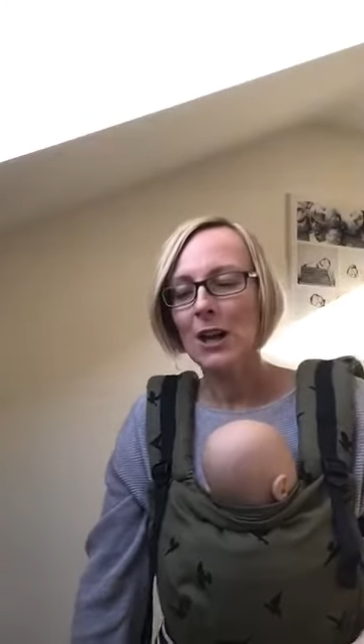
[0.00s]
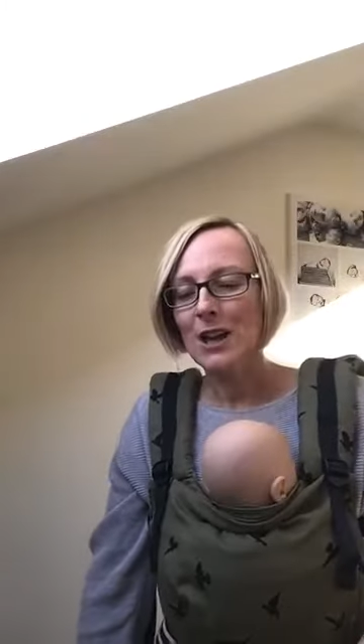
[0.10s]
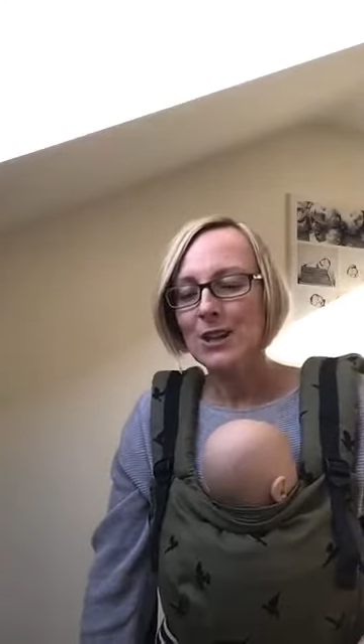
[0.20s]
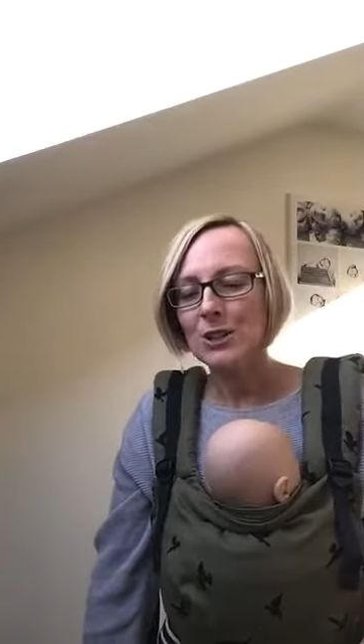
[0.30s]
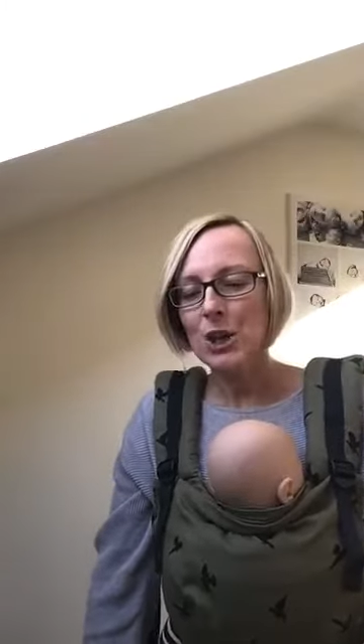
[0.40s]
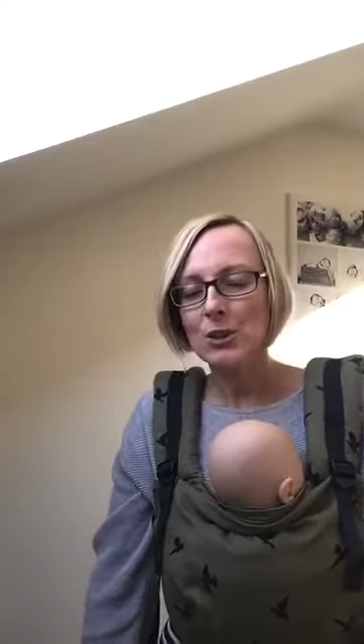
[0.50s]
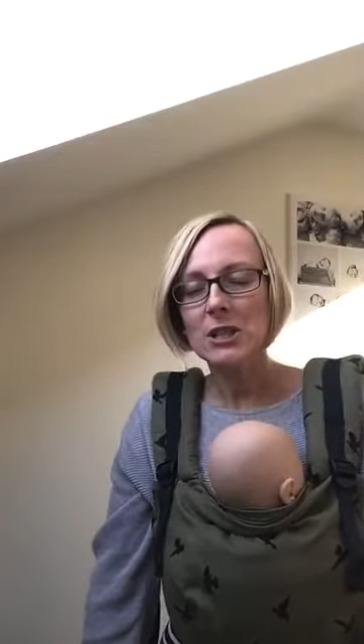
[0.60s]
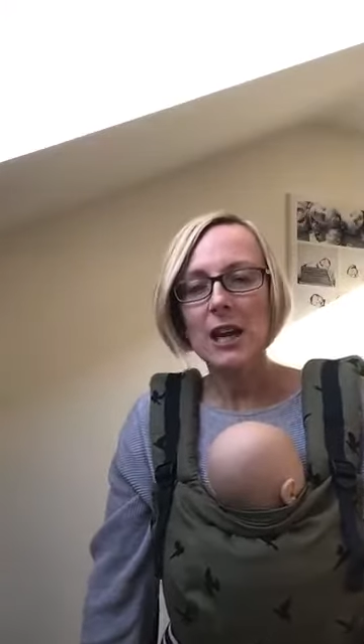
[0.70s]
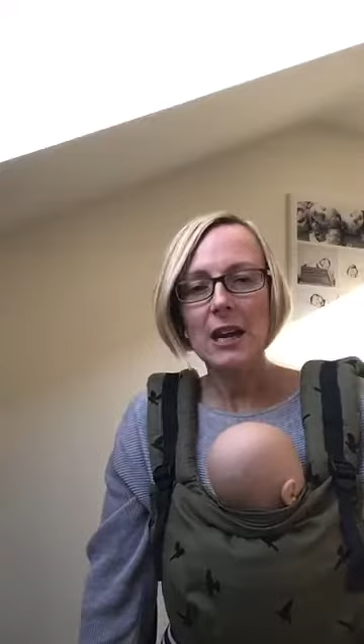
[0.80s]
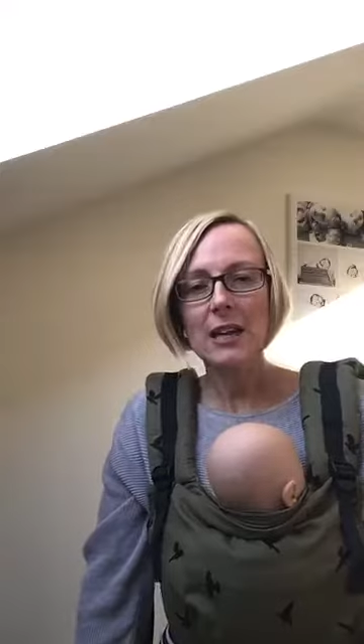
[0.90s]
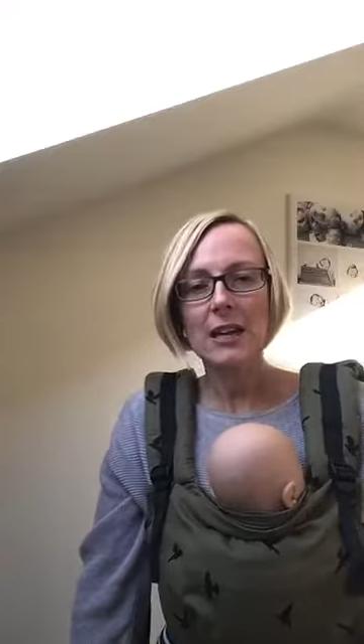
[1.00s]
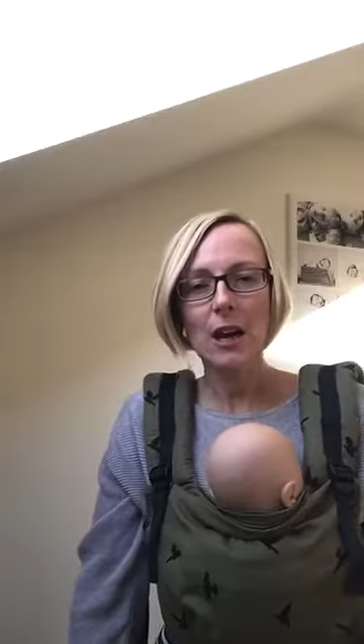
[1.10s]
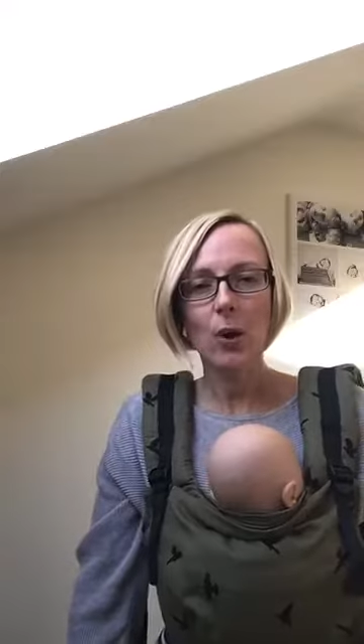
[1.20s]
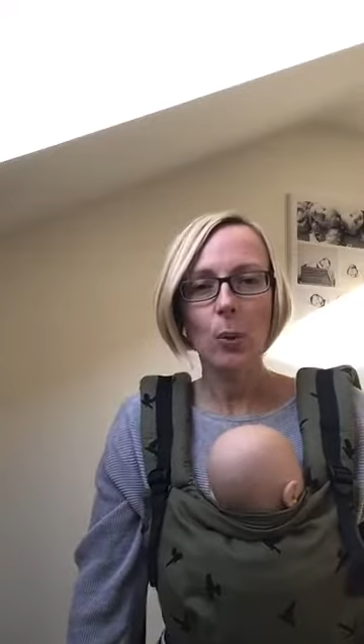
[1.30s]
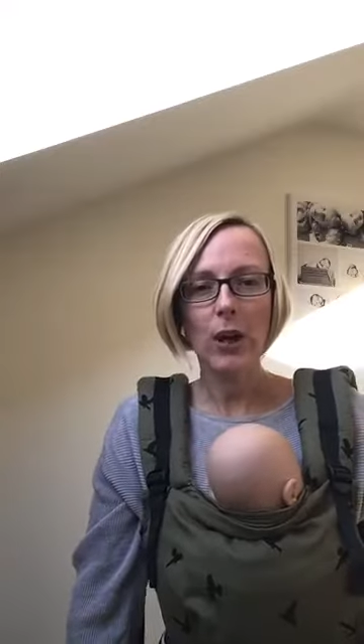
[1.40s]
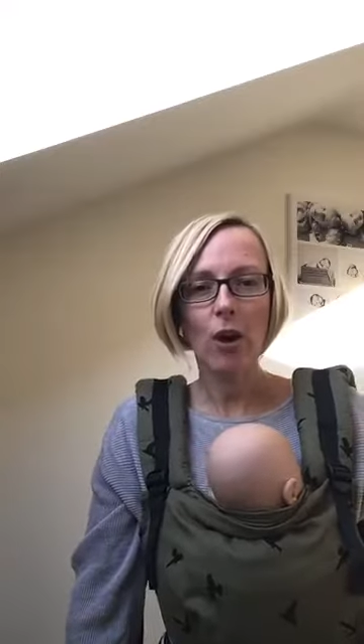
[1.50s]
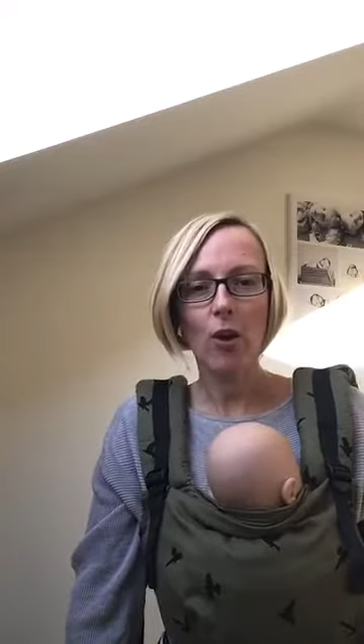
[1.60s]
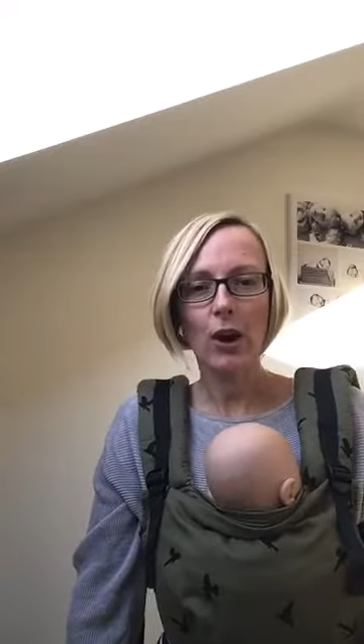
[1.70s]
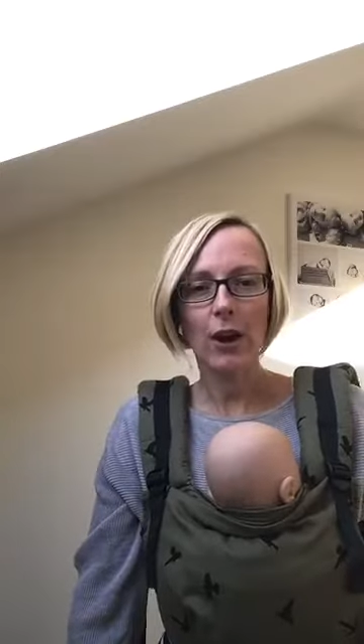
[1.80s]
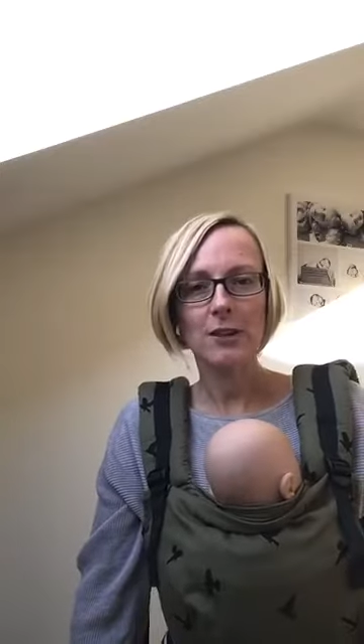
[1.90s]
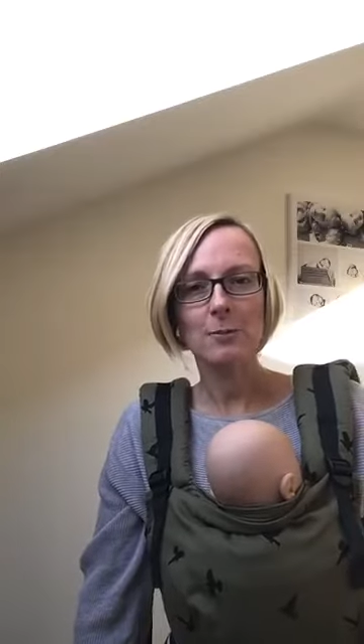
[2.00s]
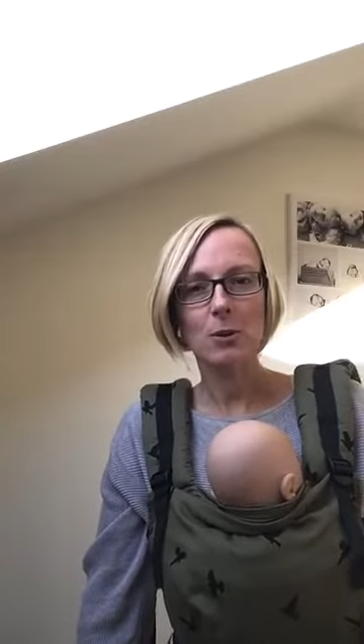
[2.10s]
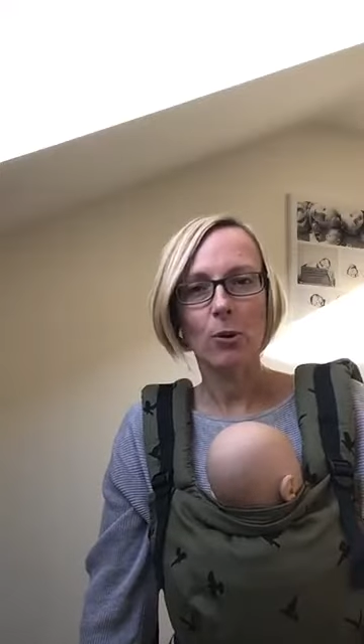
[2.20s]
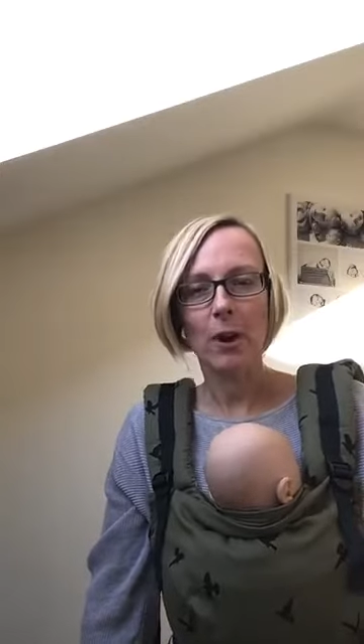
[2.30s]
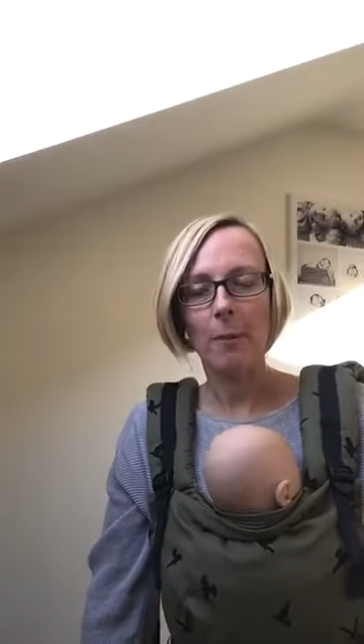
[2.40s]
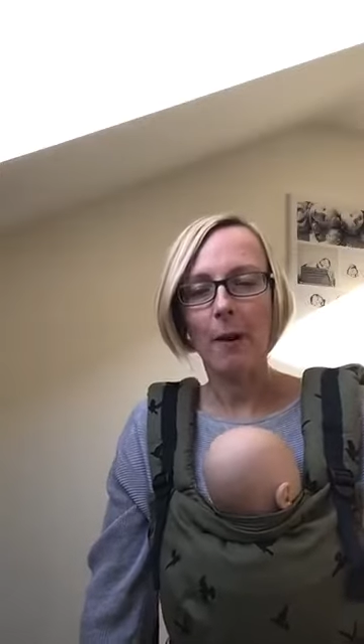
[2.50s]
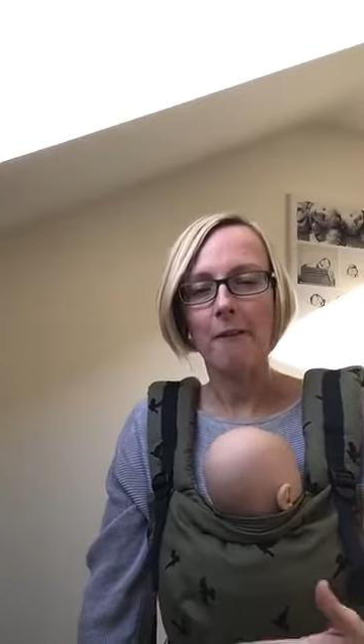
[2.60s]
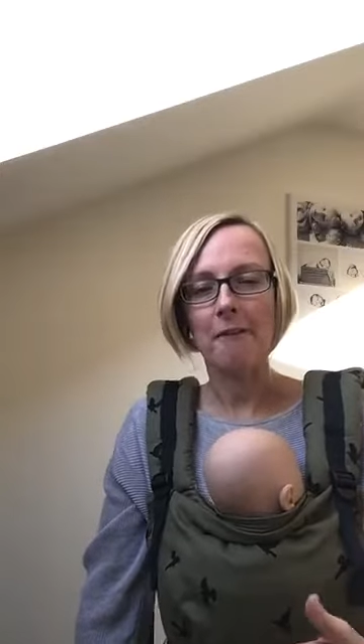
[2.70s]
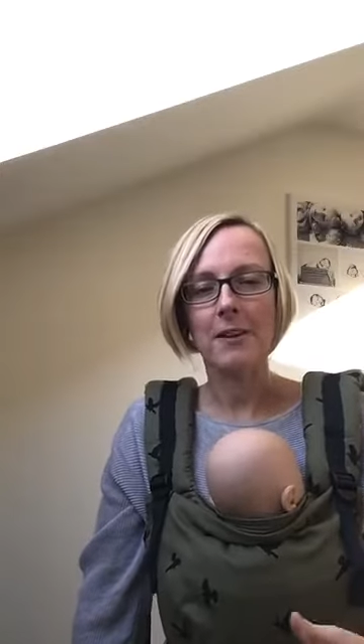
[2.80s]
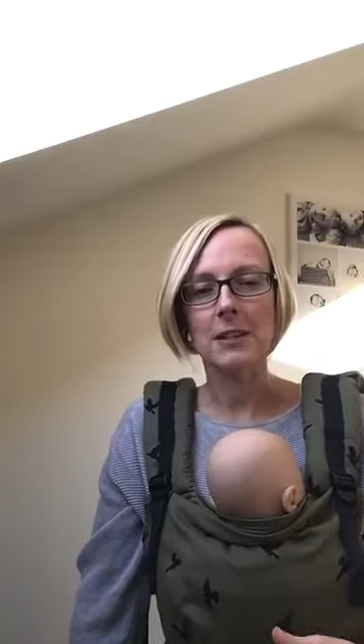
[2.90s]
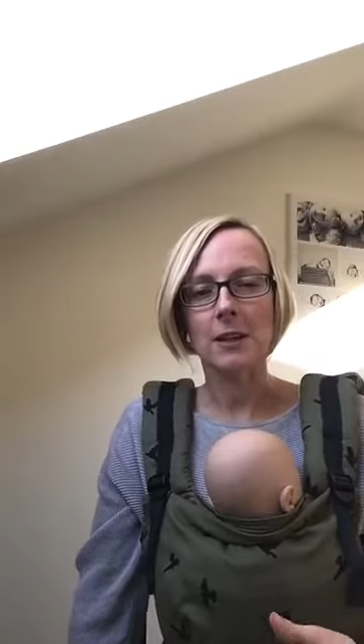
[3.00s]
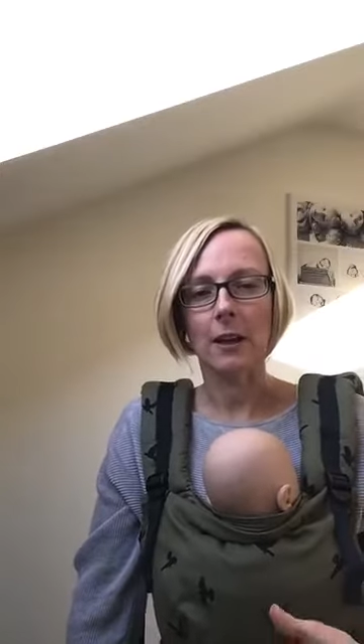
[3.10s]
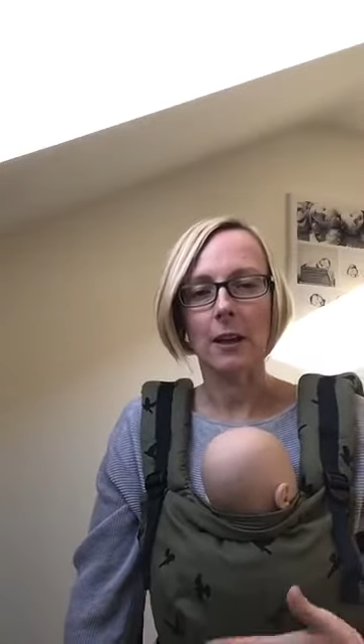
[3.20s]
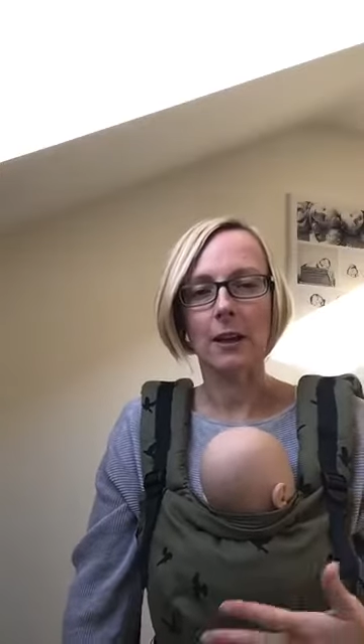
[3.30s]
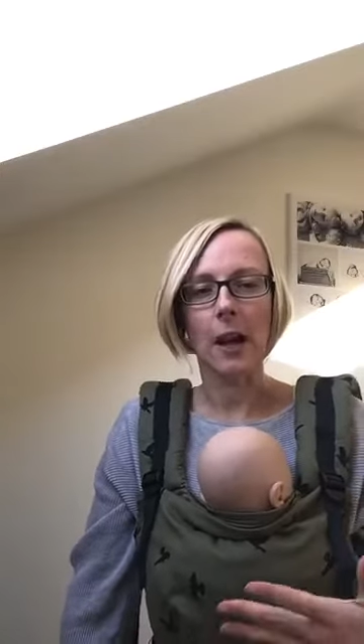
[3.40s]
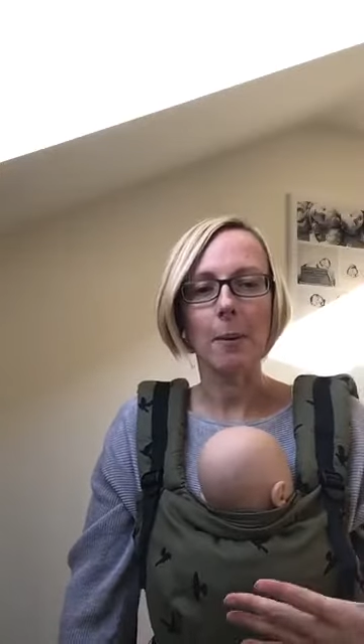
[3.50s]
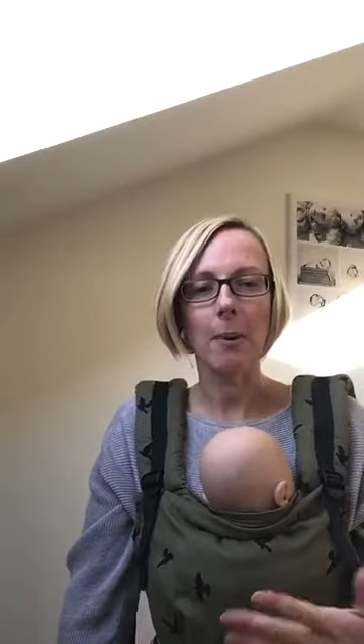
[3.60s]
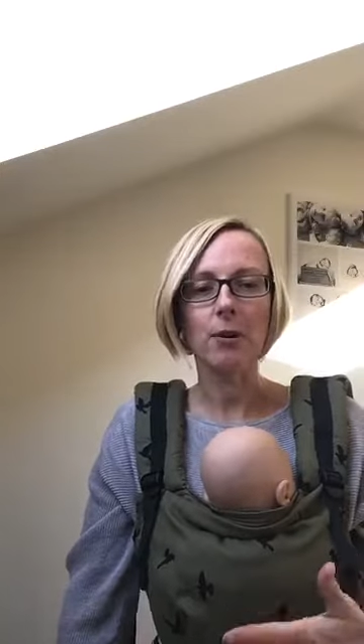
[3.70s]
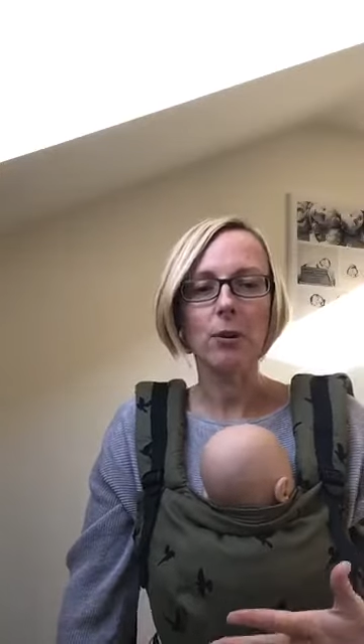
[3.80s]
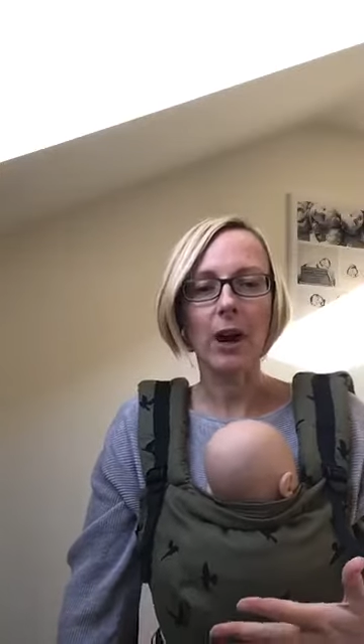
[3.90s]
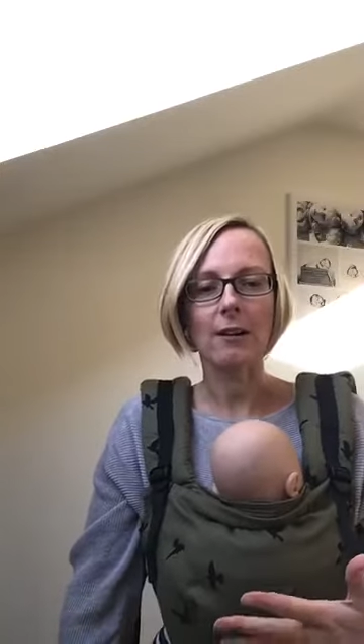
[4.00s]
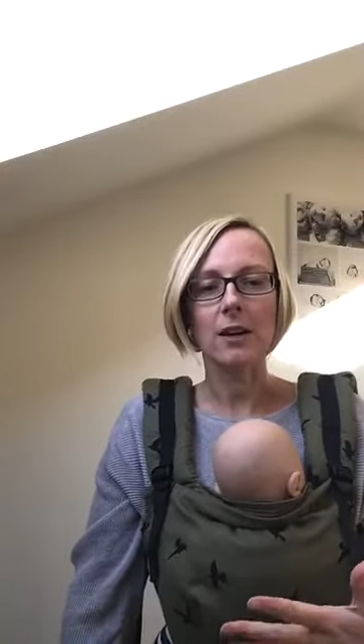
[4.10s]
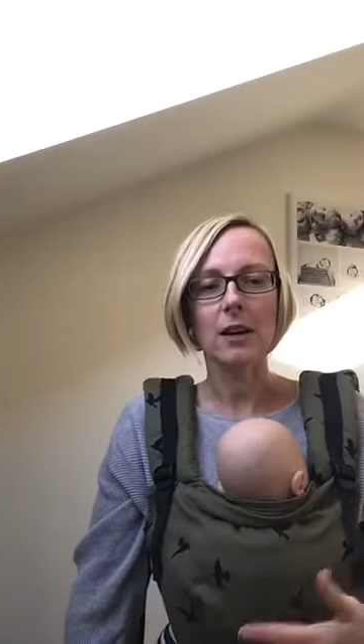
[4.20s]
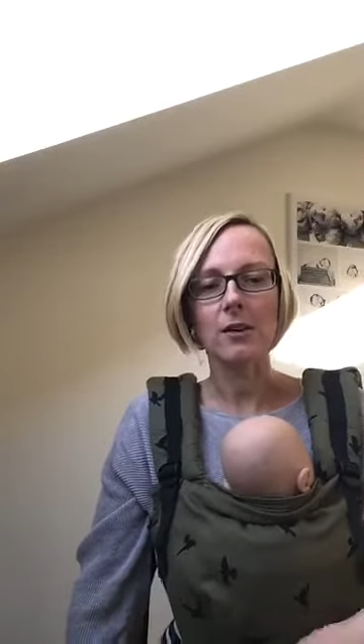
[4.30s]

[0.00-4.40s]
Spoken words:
So today we are going to be talking about feeding in a buckle carrier.